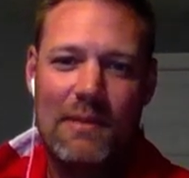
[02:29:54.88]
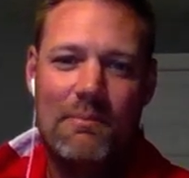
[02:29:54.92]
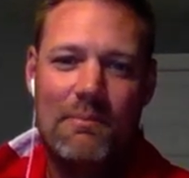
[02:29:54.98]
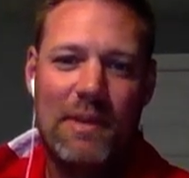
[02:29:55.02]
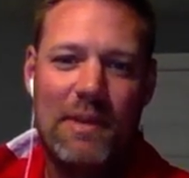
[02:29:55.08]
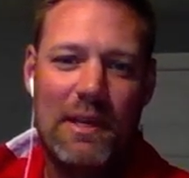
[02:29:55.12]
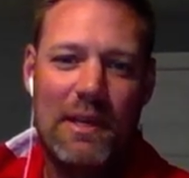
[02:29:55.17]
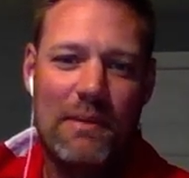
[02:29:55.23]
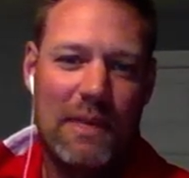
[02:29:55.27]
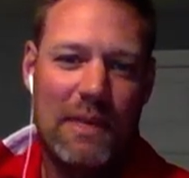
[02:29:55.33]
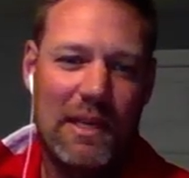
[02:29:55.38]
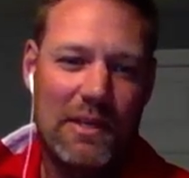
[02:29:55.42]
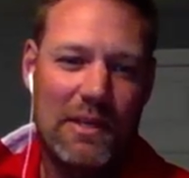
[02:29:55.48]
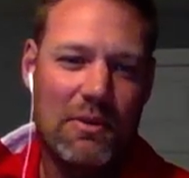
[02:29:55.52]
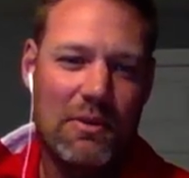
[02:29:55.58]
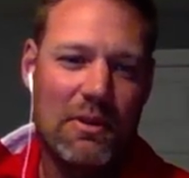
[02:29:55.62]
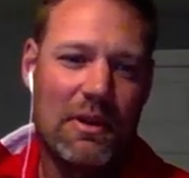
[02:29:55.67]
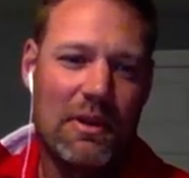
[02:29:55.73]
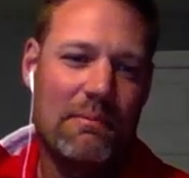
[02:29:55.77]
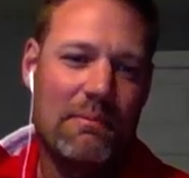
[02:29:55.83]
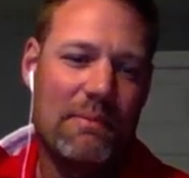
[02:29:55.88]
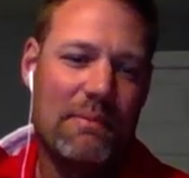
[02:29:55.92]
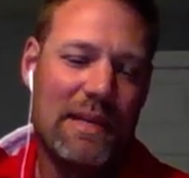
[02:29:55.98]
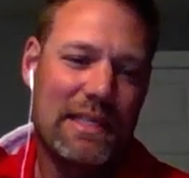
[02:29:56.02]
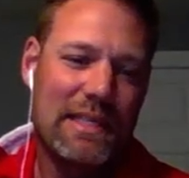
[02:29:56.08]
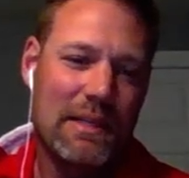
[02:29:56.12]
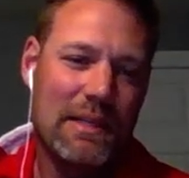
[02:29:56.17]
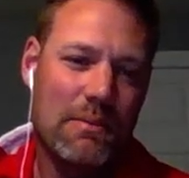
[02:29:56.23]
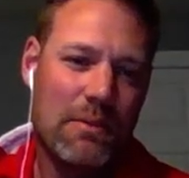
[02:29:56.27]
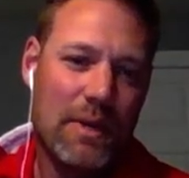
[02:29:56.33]
be a mentor and be
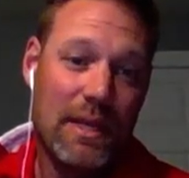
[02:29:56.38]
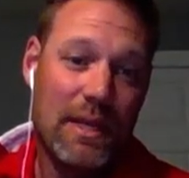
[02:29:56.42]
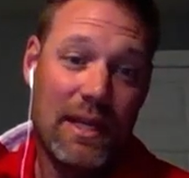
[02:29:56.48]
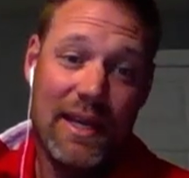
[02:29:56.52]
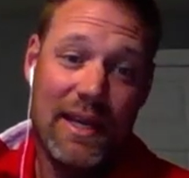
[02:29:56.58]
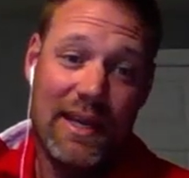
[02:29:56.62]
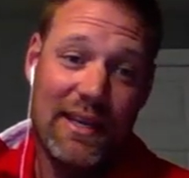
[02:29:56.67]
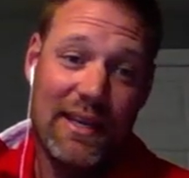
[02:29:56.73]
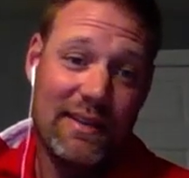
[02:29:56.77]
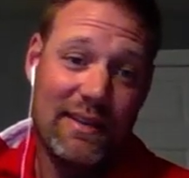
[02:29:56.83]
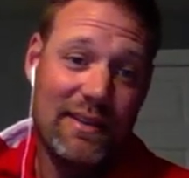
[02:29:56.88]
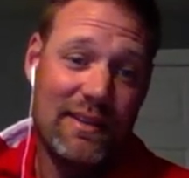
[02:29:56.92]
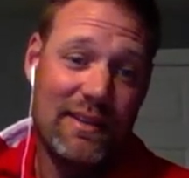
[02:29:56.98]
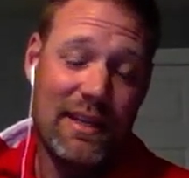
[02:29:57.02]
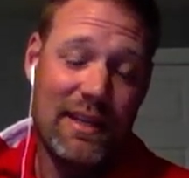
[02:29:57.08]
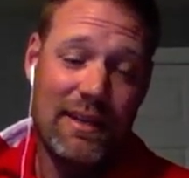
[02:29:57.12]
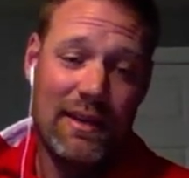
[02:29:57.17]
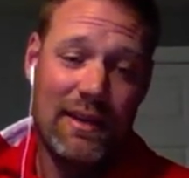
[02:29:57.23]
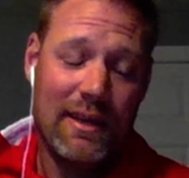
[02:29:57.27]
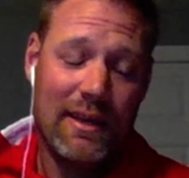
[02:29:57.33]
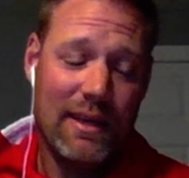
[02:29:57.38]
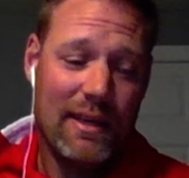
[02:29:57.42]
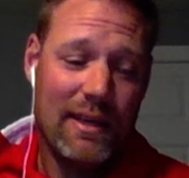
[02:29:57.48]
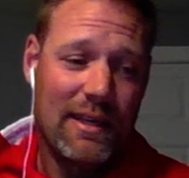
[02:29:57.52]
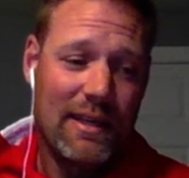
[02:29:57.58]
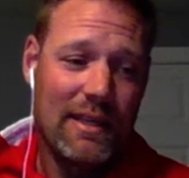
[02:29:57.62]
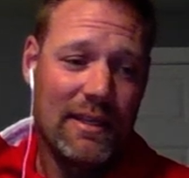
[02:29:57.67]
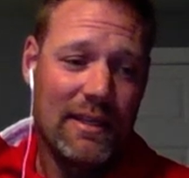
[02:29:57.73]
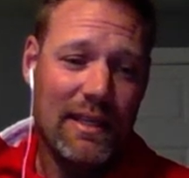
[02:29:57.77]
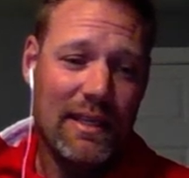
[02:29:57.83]
someone that
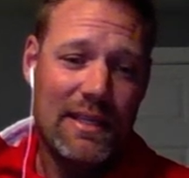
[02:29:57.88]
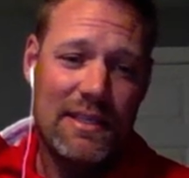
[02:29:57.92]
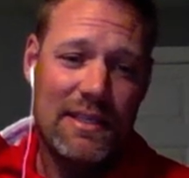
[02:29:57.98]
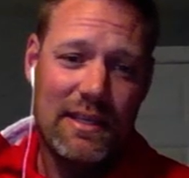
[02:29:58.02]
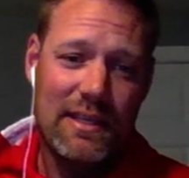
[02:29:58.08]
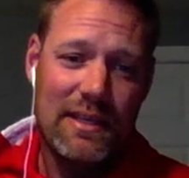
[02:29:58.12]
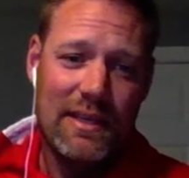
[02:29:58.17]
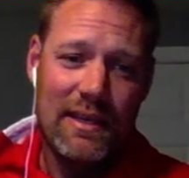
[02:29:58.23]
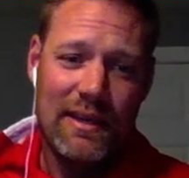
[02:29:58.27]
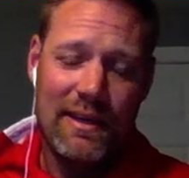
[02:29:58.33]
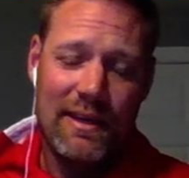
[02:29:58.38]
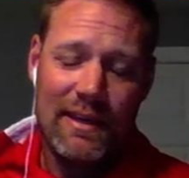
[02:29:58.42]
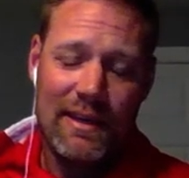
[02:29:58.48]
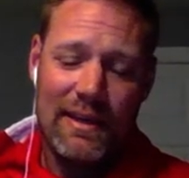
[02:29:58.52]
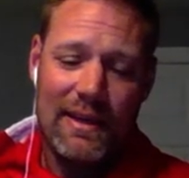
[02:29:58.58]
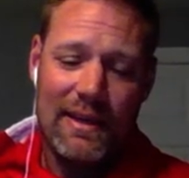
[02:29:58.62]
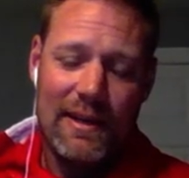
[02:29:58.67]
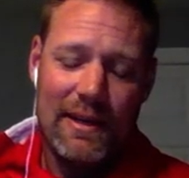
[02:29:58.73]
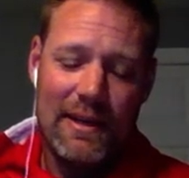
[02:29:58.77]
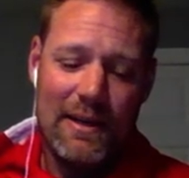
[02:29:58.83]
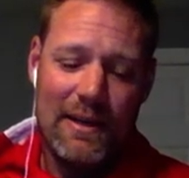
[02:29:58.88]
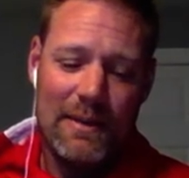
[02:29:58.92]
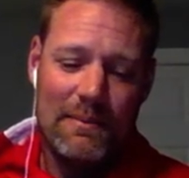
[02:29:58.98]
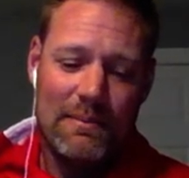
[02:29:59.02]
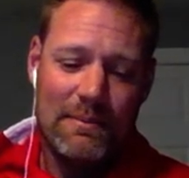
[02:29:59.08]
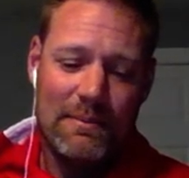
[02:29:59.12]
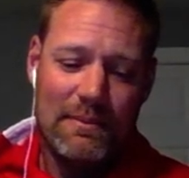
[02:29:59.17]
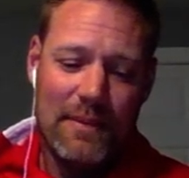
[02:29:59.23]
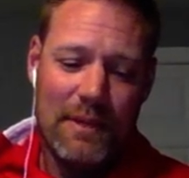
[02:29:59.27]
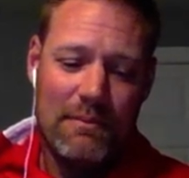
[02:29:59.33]
can listen
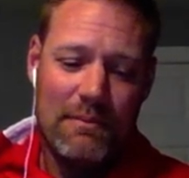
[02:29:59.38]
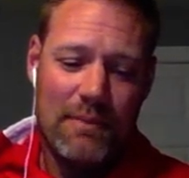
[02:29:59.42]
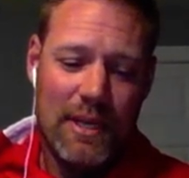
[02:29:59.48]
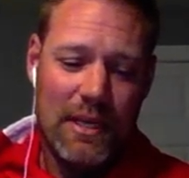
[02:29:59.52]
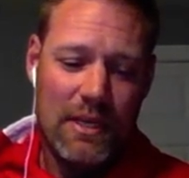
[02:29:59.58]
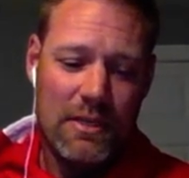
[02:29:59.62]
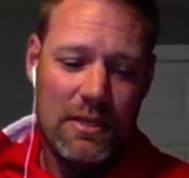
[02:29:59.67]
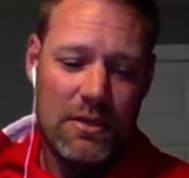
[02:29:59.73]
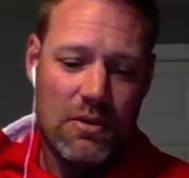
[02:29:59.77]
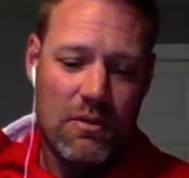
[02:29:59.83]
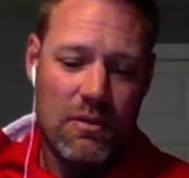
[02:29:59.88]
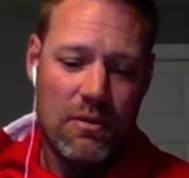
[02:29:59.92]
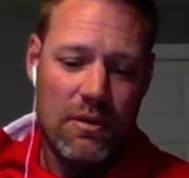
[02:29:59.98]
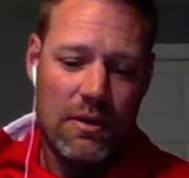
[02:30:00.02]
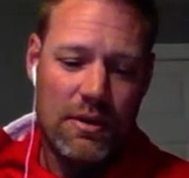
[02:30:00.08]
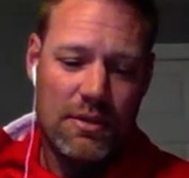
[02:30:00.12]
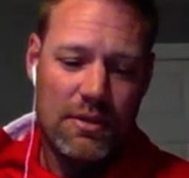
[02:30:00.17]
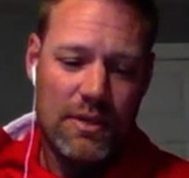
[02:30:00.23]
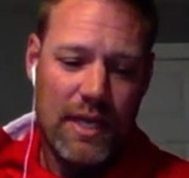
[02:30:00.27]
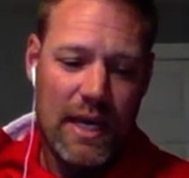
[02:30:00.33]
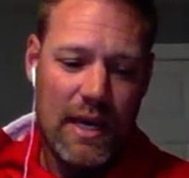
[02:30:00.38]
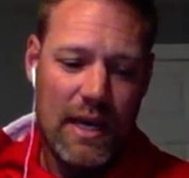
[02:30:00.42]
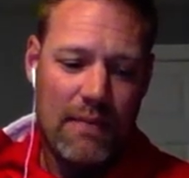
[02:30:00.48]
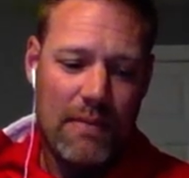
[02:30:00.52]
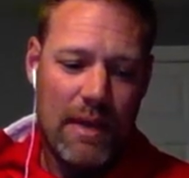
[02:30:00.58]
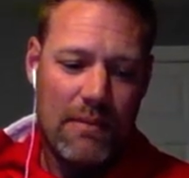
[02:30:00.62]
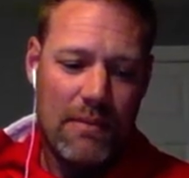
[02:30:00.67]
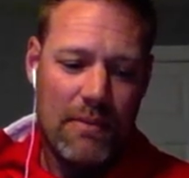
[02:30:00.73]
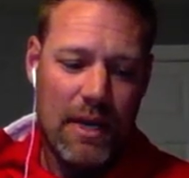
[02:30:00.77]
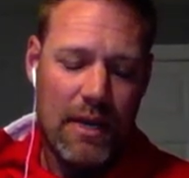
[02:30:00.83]
and be in his corner. So yeah, I
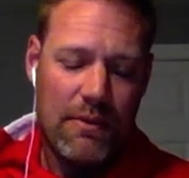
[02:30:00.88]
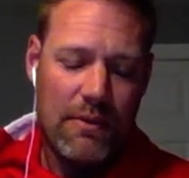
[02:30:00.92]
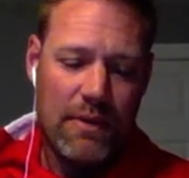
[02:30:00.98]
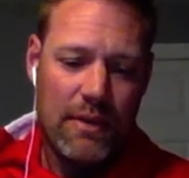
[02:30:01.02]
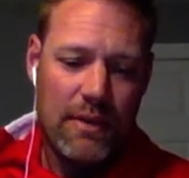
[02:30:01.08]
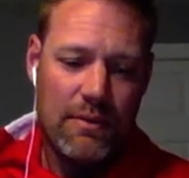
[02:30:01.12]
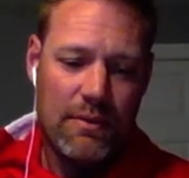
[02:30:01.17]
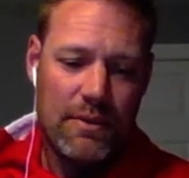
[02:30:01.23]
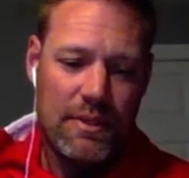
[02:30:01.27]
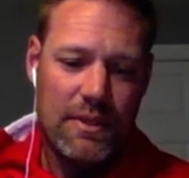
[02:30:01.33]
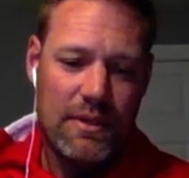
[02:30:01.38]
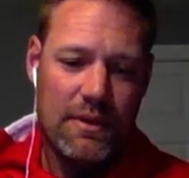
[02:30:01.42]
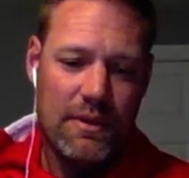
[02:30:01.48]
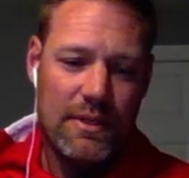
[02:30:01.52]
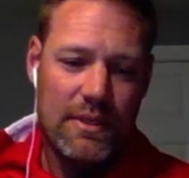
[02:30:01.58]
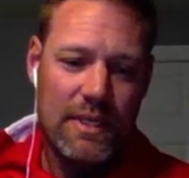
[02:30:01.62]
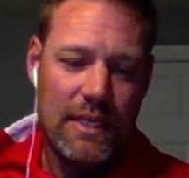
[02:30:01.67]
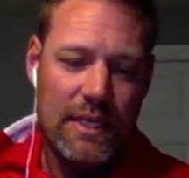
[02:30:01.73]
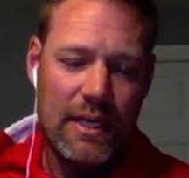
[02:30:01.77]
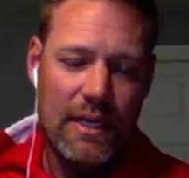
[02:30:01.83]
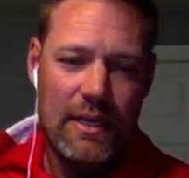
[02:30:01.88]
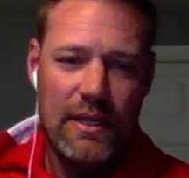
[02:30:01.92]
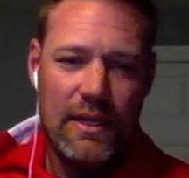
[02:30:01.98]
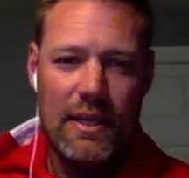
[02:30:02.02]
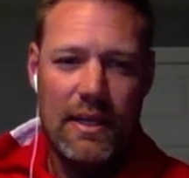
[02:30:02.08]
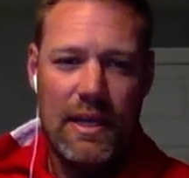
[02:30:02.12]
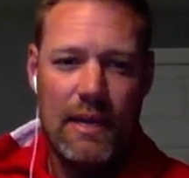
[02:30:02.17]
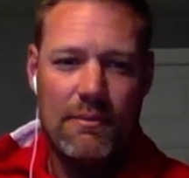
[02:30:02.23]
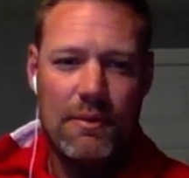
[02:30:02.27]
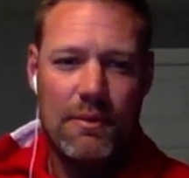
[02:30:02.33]
met Mike when he was 13. He
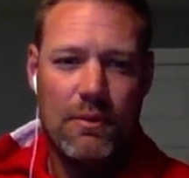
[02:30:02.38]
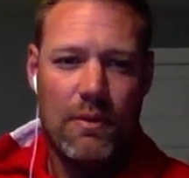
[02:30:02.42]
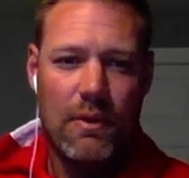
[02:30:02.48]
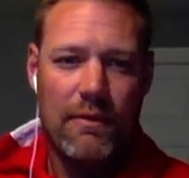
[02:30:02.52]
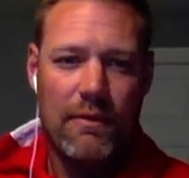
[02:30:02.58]
came to one